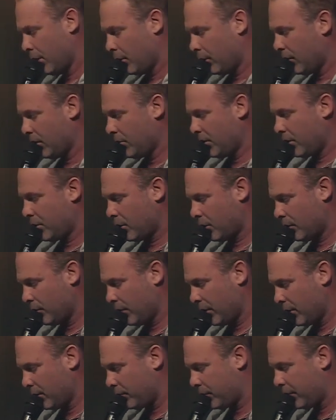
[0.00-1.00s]
wouldn't it be cool if
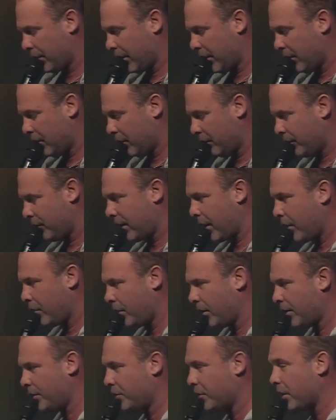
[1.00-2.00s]
we could plant a
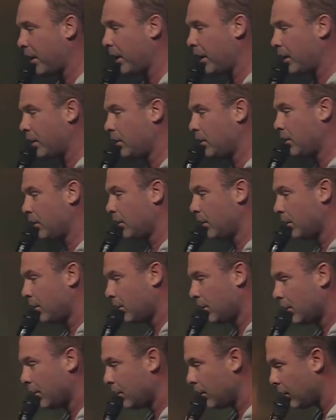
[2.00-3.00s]
flower in your hand?
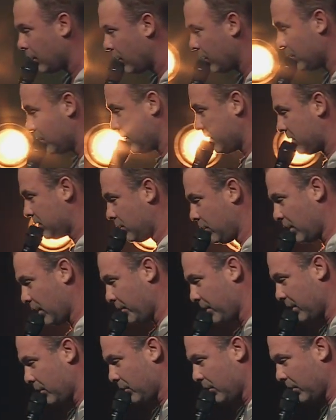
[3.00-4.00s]
Like, wouldn't, be, wouldn't,
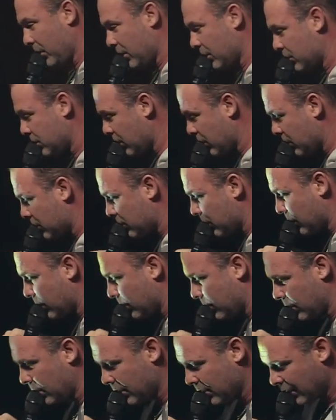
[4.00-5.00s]
that be, wouldn't be the sickest thing in
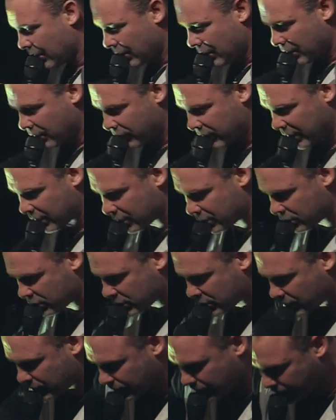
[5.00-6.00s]
the world if I could
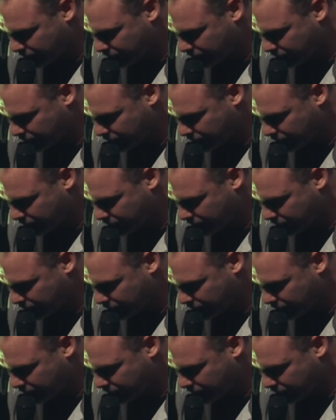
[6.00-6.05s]
just,